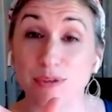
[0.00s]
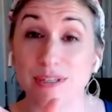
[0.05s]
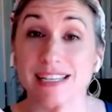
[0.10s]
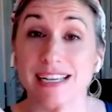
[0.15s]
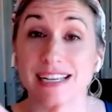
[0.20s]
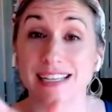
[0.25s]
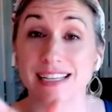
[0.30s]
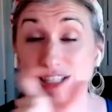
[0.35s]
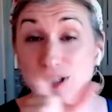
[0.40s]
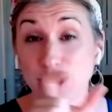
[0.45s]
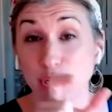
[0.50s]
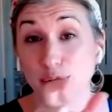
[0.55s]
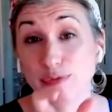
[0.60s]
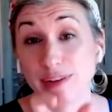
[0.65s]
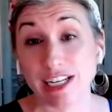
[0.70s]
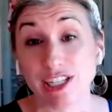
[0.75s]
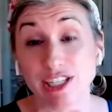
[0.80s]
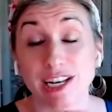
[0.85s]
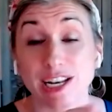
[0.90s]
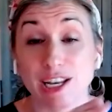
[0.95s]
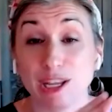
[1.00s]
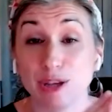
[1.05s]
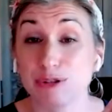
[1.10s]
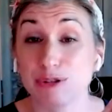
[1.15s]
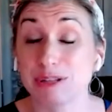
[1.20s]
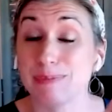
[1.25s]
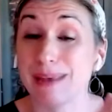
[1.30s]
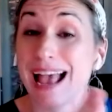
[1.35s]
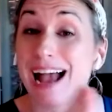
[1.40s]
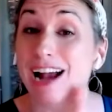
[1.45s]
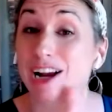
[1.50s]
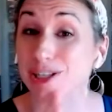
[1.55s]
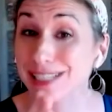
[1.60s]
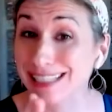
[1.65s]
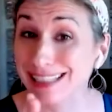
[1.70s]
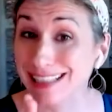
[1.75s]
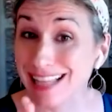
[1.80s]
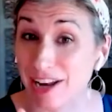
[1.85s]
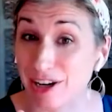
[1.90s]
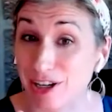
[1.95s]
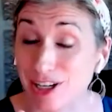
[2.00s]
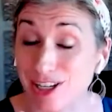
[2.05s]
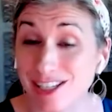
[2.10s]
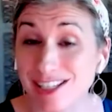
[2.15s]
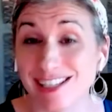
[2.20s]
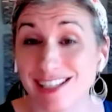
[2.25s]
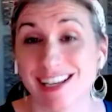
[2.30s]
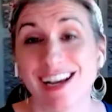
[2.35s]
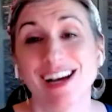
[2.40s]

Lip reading: is your region. It used to be actually letters.